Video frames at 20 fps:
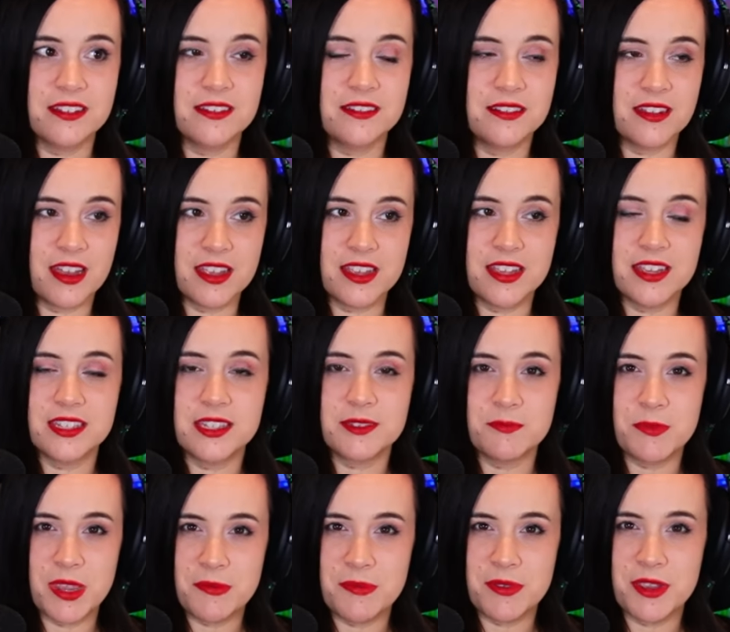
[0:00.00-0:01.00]
I guess
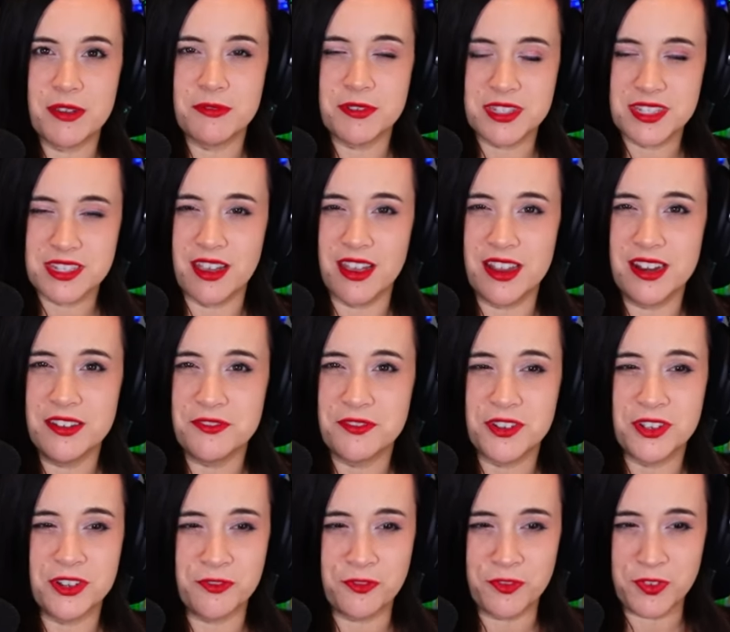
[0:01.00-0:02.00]
maybe I was kind of
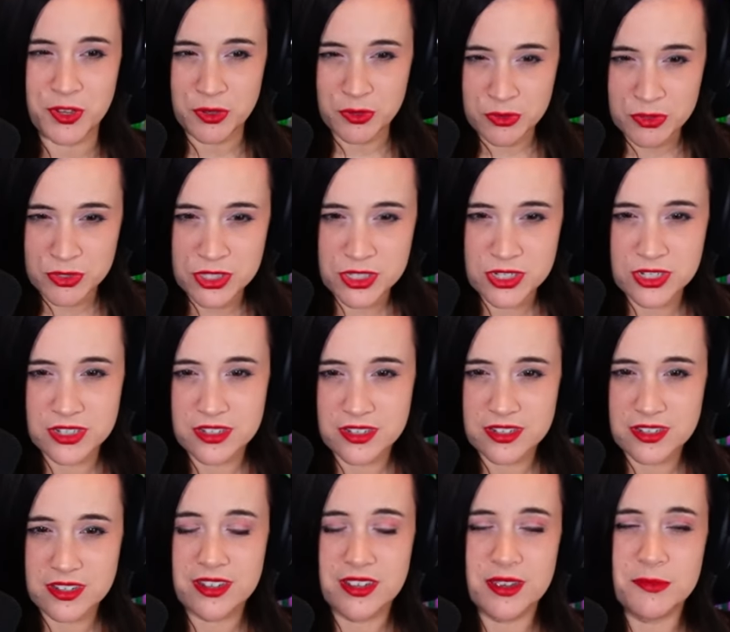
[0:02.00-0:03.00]
confused
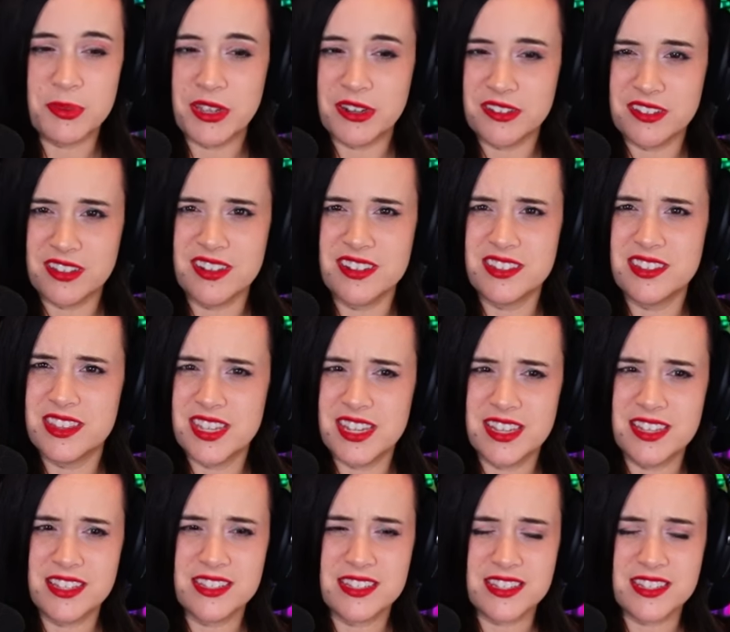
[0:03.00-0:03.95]
about a lot of things.